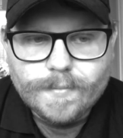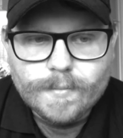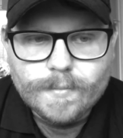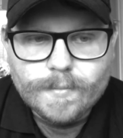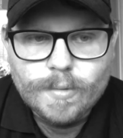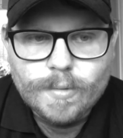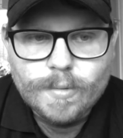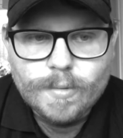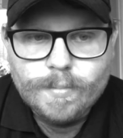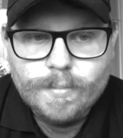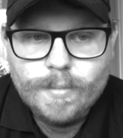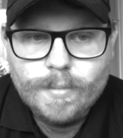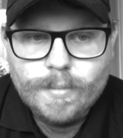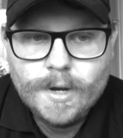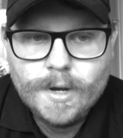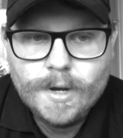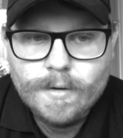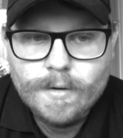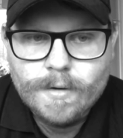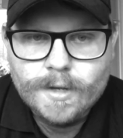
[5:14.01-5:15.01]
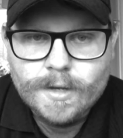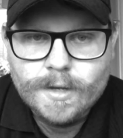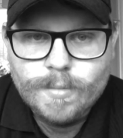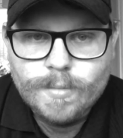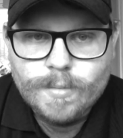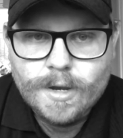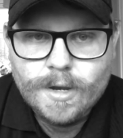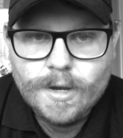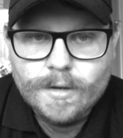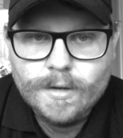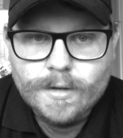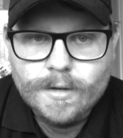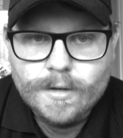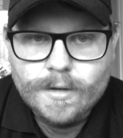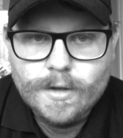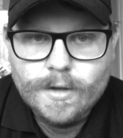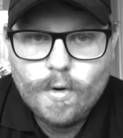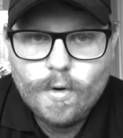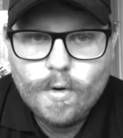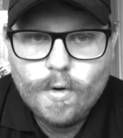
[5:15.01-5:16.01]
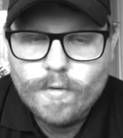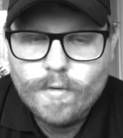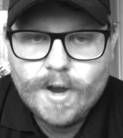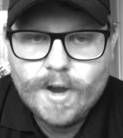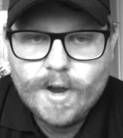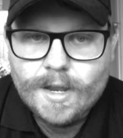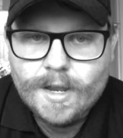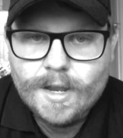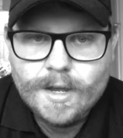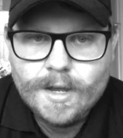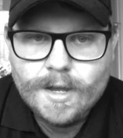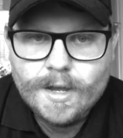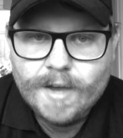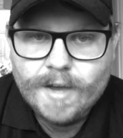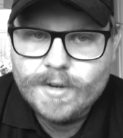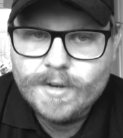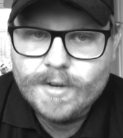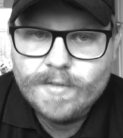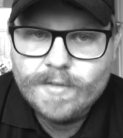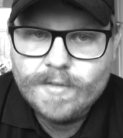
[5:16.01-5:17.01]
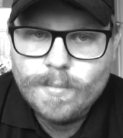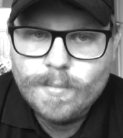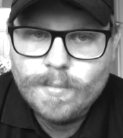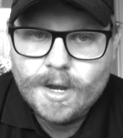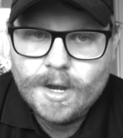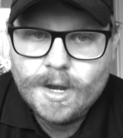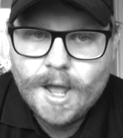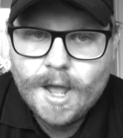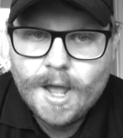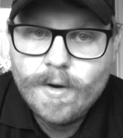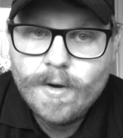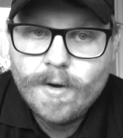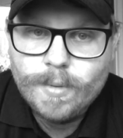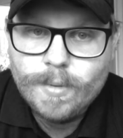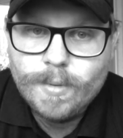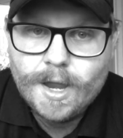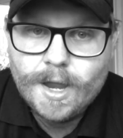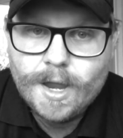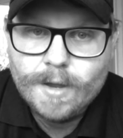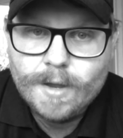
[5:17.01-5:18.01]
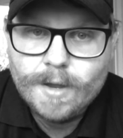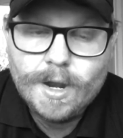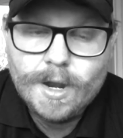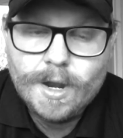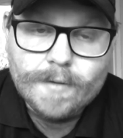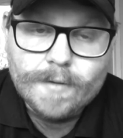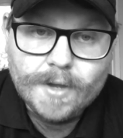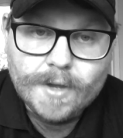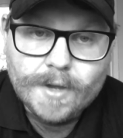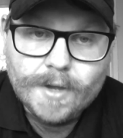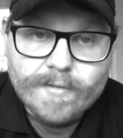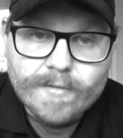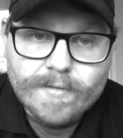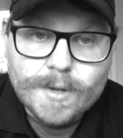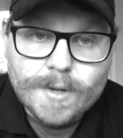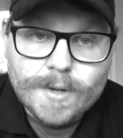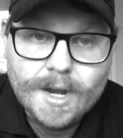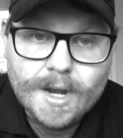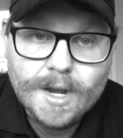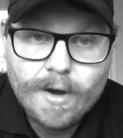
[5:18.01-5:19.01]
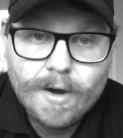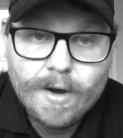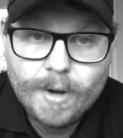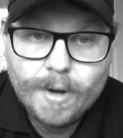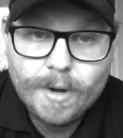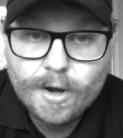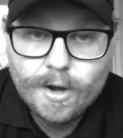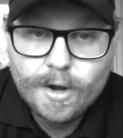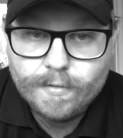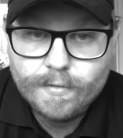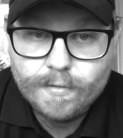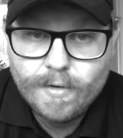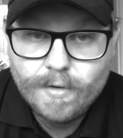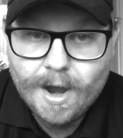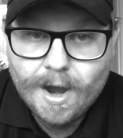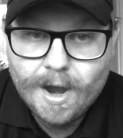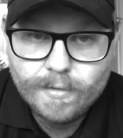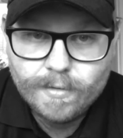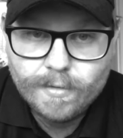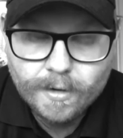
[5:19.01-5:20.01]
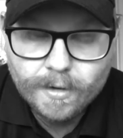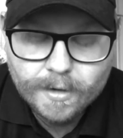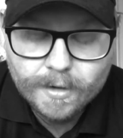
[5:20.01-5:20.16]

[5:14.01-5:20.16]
But you know, it's been already, I haven't even been in an aeroplane yet, well I haven't been in an aeroplane off the ground